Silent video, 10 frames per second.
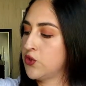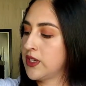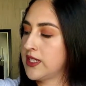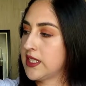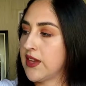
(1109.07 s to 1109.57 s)

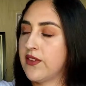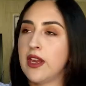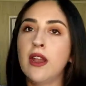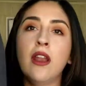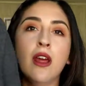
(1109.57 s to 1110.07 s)

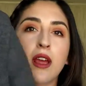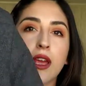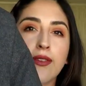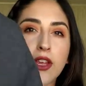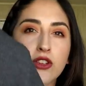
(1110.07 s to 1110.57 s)
27
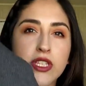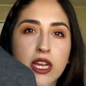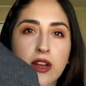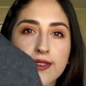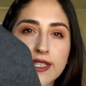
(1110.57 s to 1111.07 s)
and then you
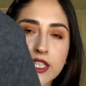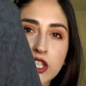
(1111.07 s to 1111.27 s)
take off